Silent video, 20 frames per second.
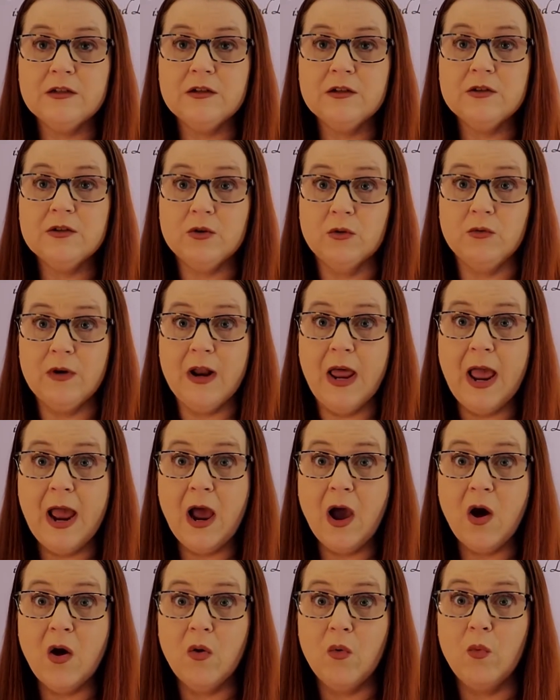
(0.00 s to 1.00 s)
So
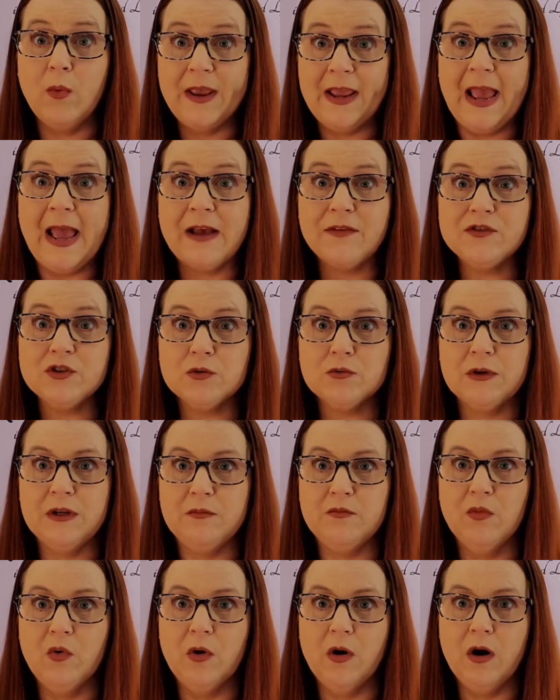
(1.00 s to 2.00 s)
now we have to
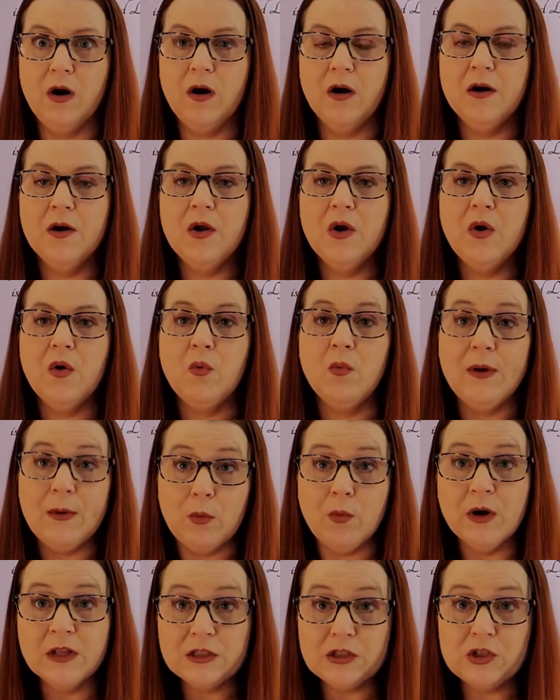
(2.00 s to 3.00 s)
read more. We
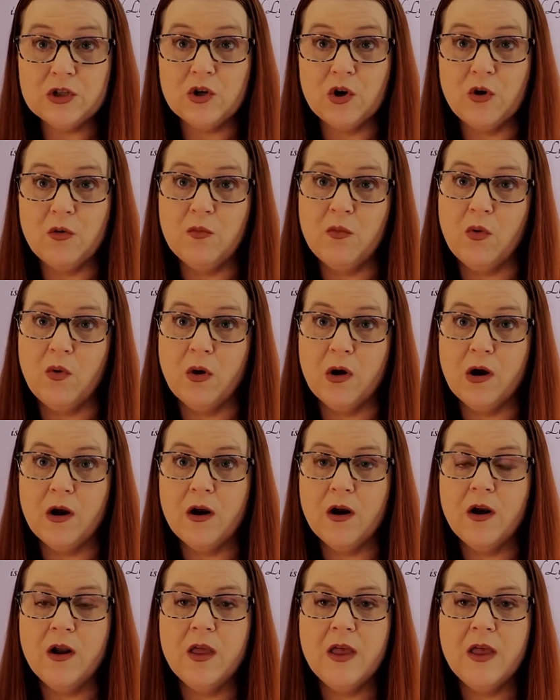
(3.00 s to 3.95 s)
want to know more.